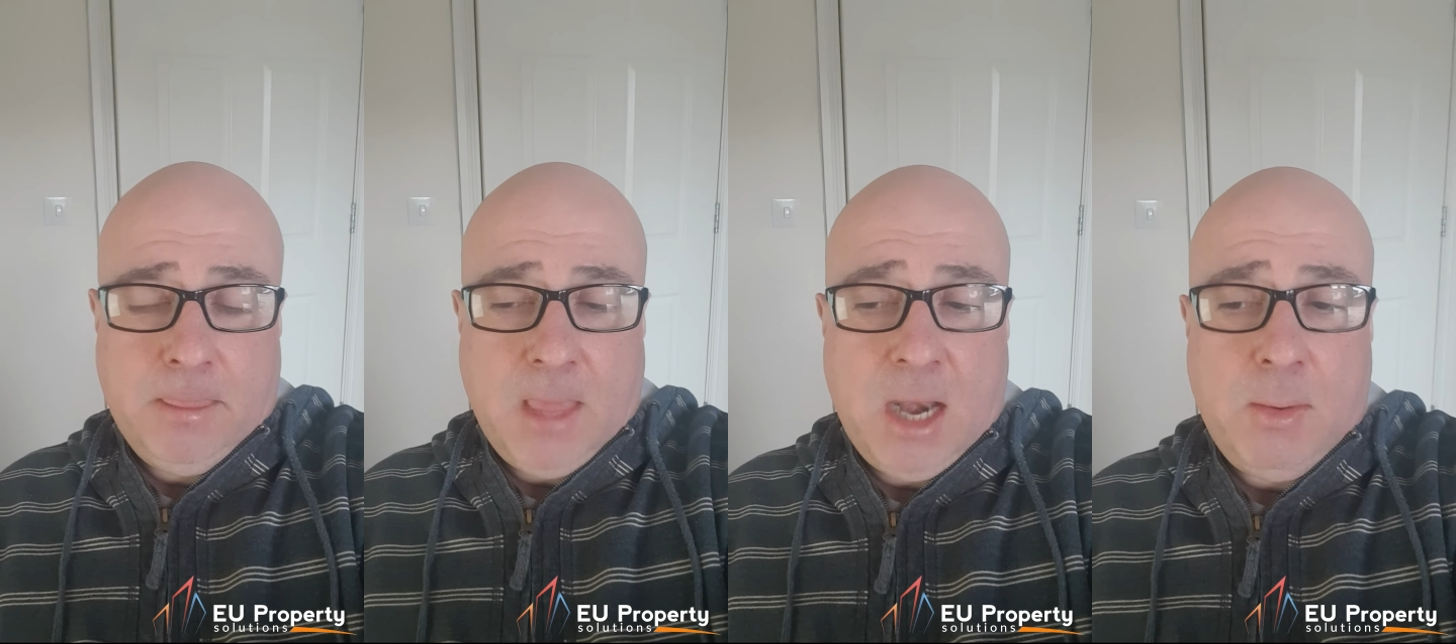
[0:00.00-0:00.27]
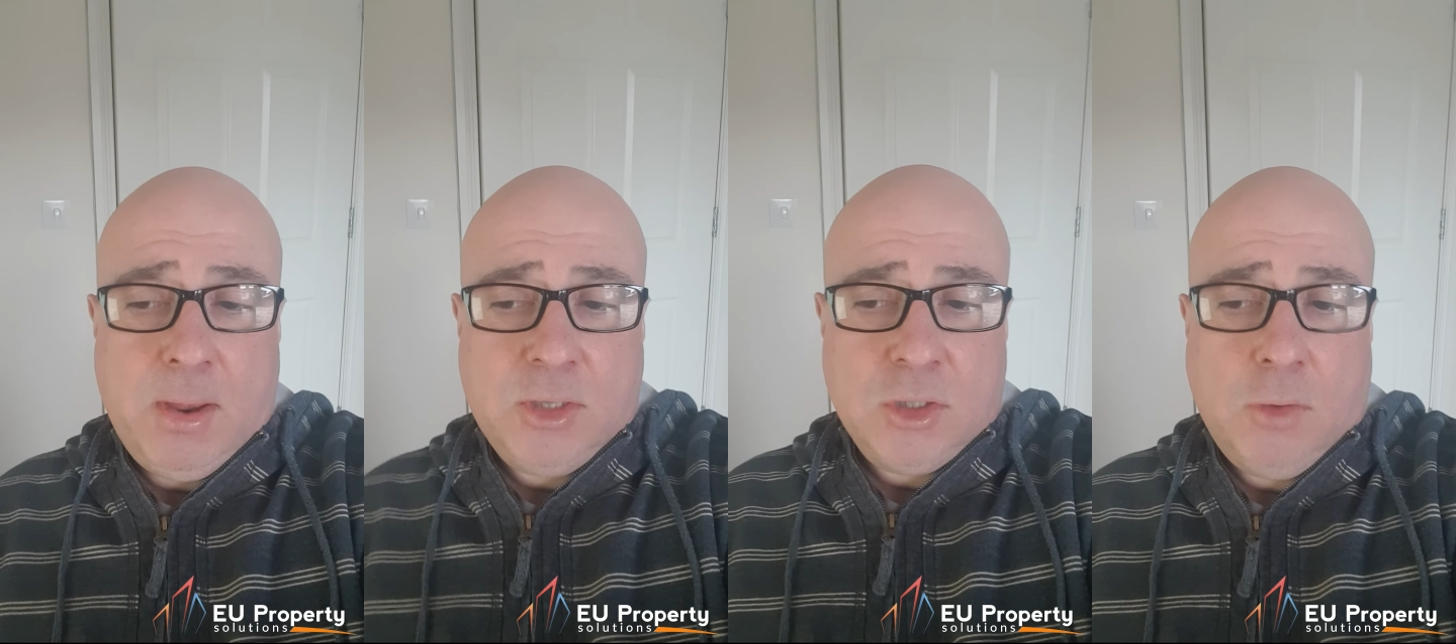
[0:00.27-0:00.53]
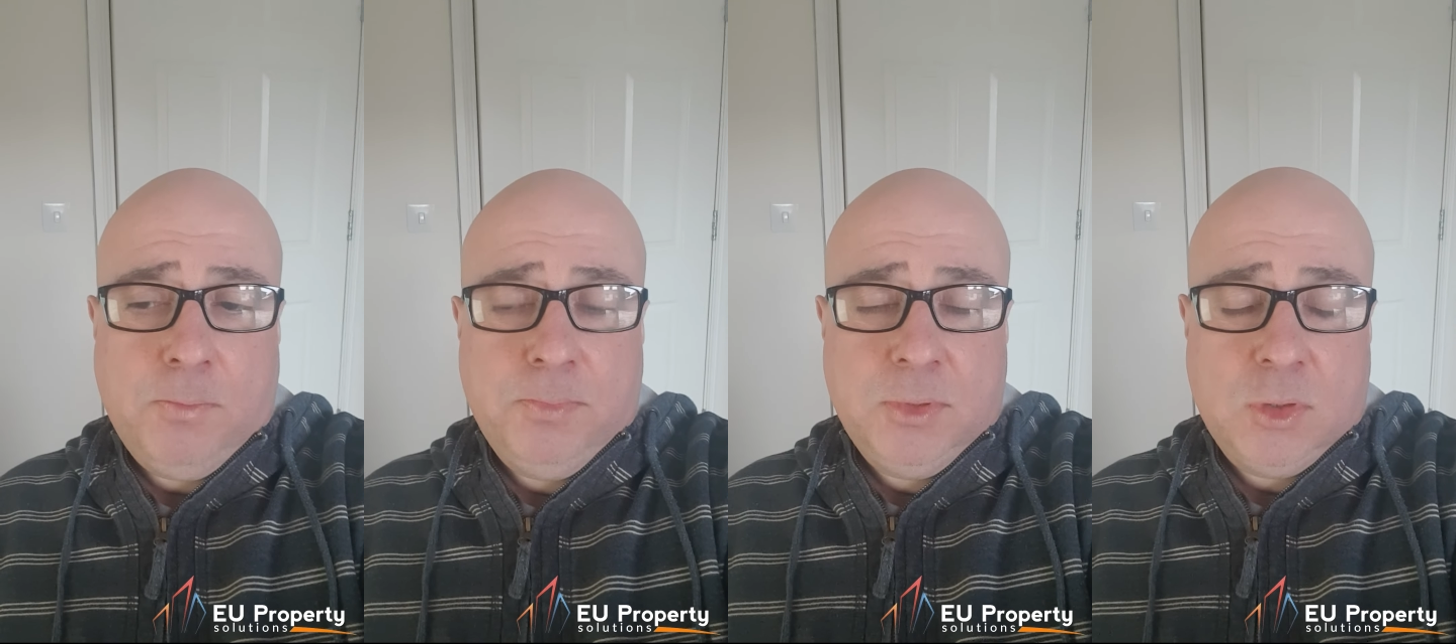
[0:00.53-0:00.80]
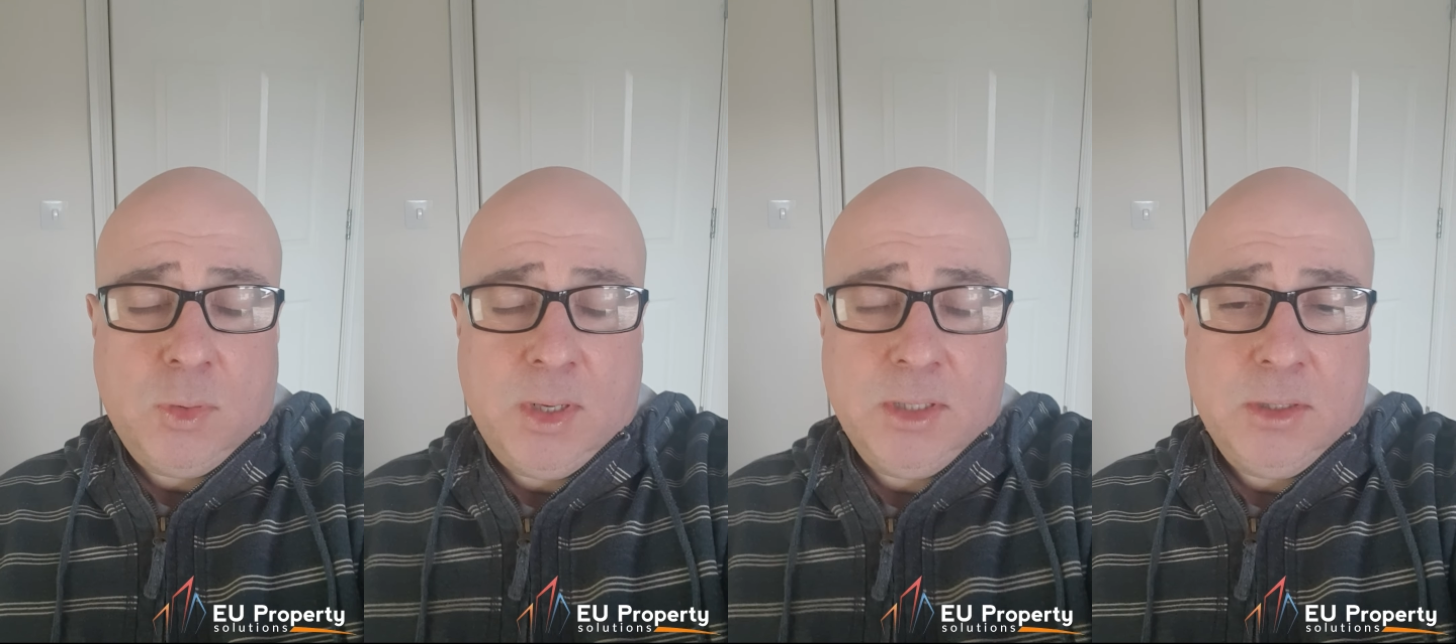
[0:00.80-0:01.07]
anyway, so
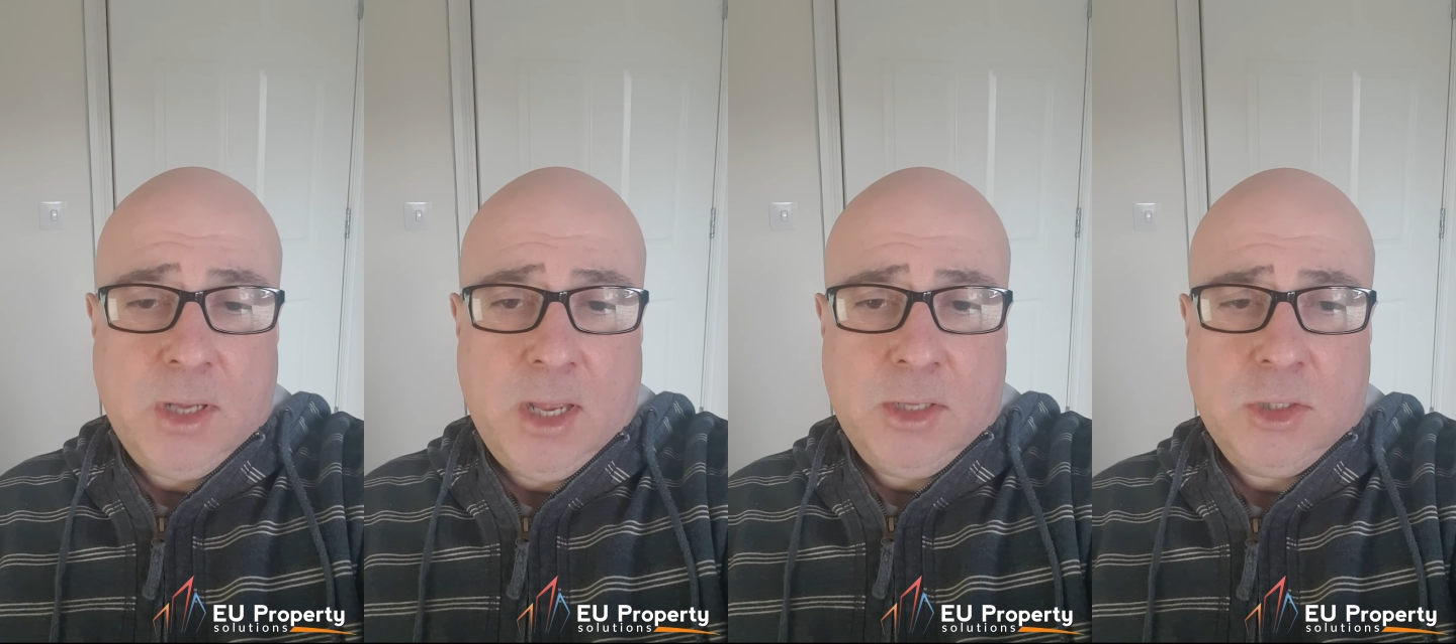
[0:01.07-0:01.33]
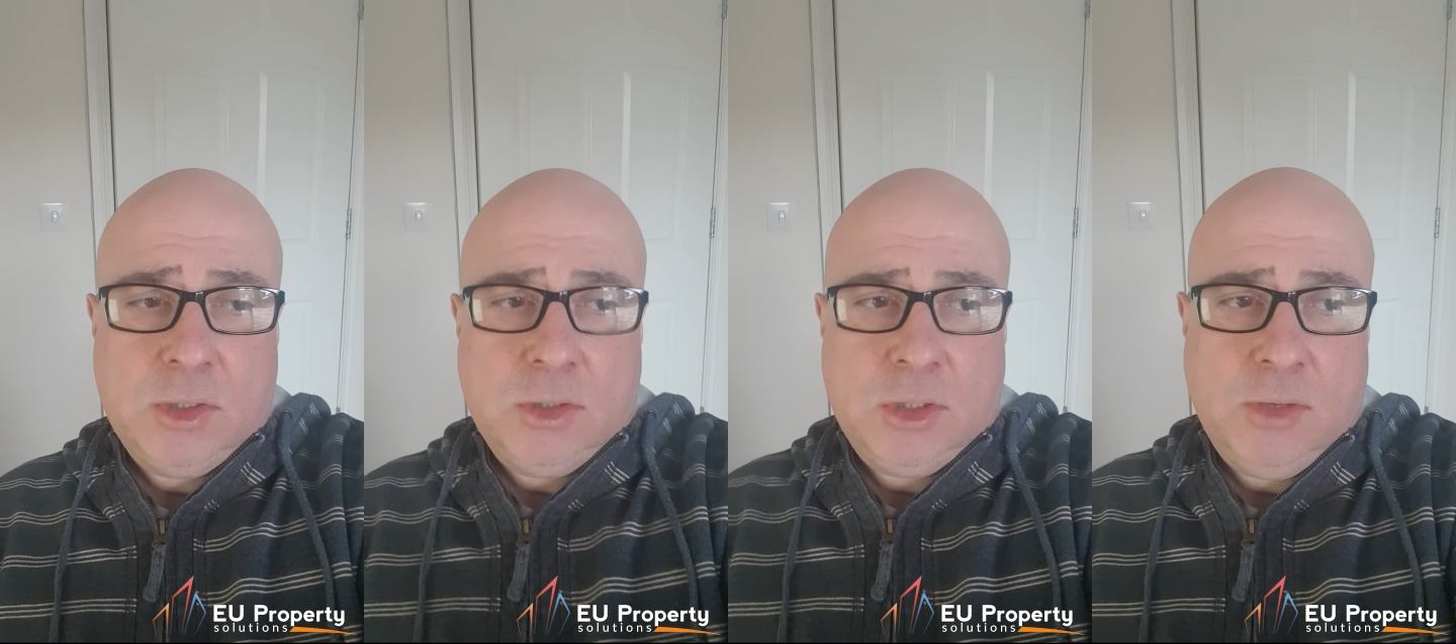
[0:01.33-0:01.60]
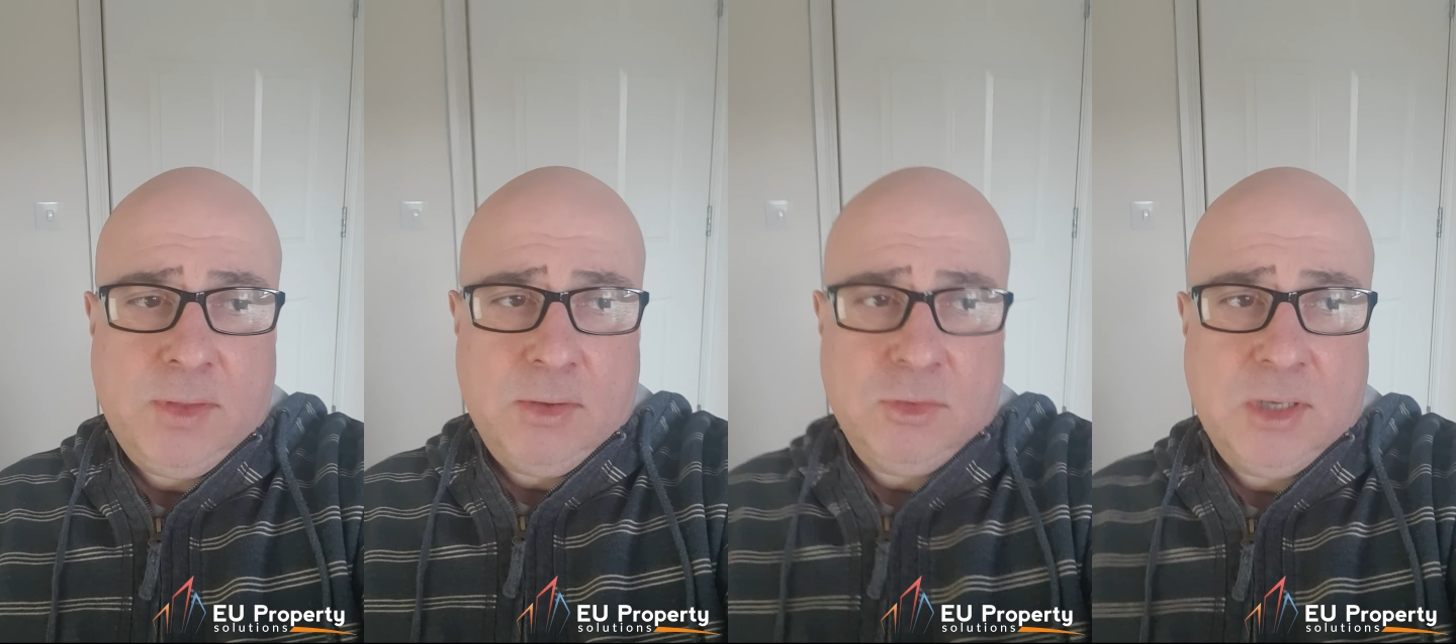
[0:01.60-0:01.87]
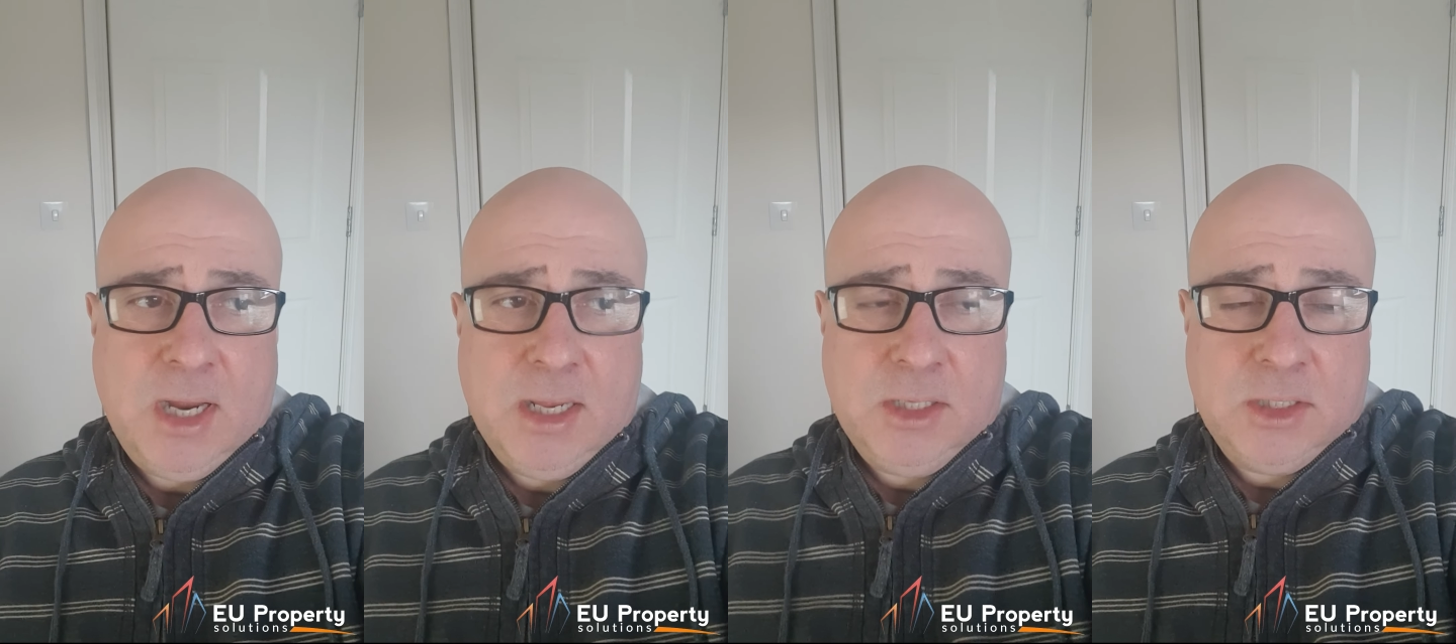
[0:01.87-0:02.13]
20, uh,
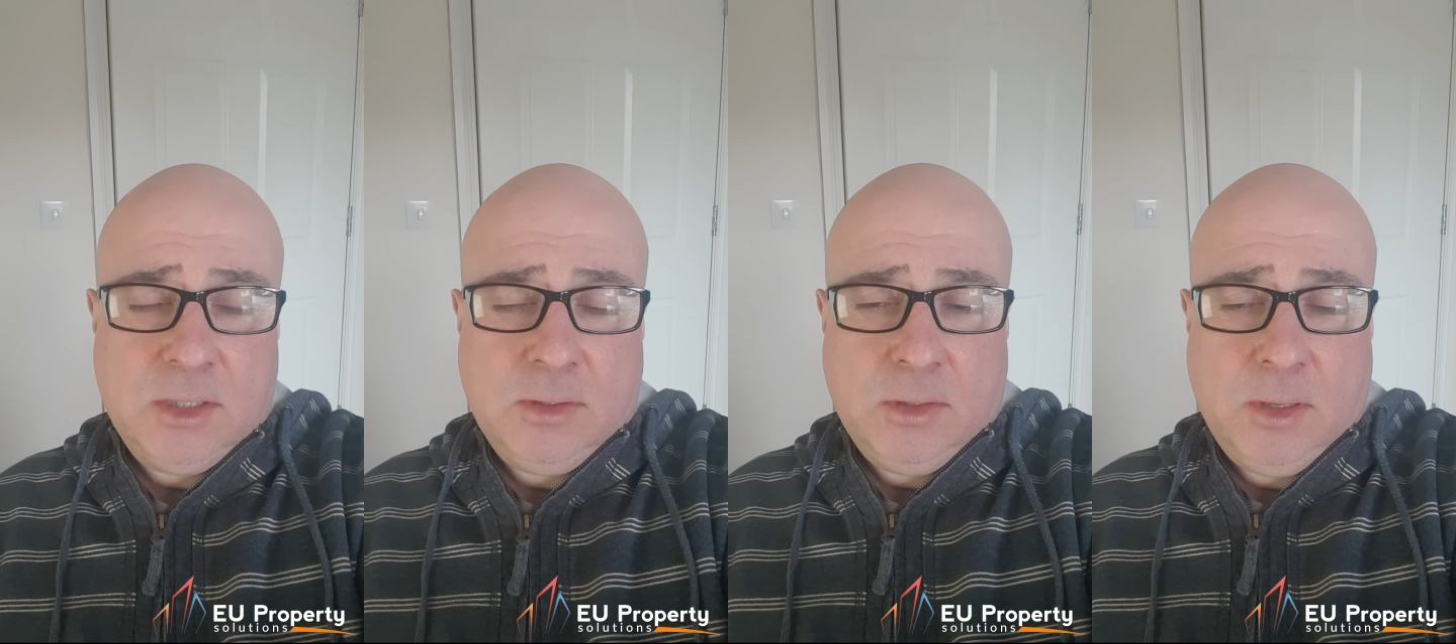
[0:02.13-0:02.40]
2008,